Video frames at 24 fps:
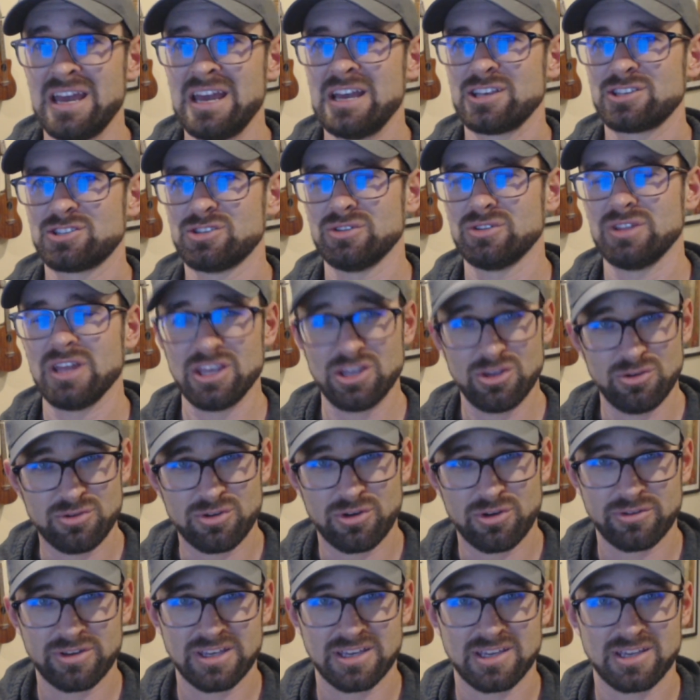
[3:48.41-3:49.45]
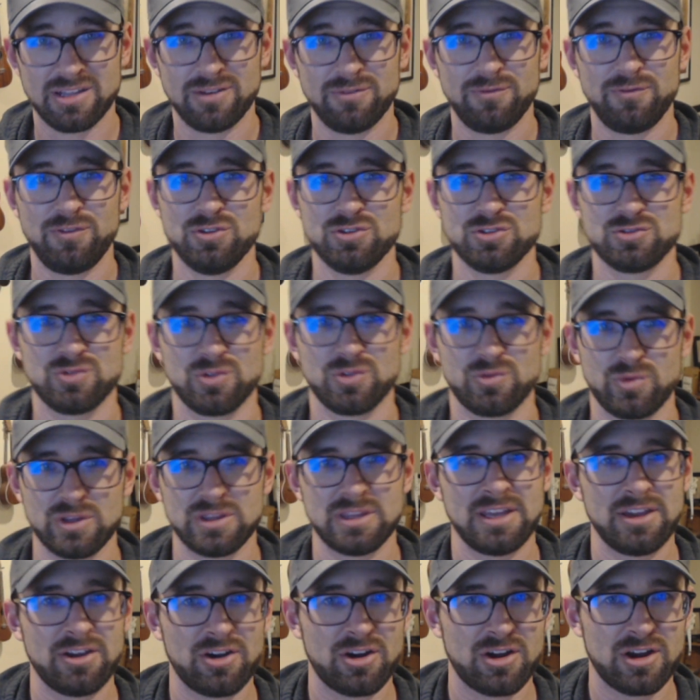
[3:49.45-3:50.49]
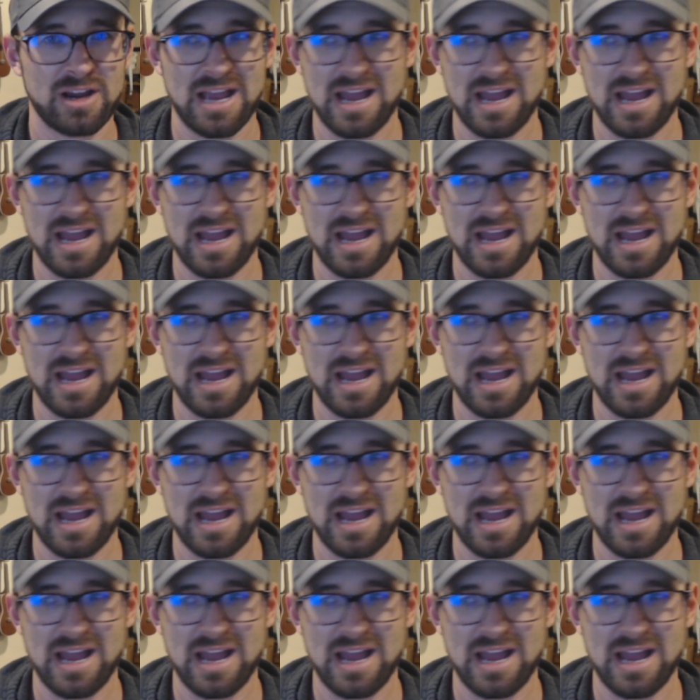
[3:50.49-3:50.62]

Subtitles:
so that you don't get confused with what they are.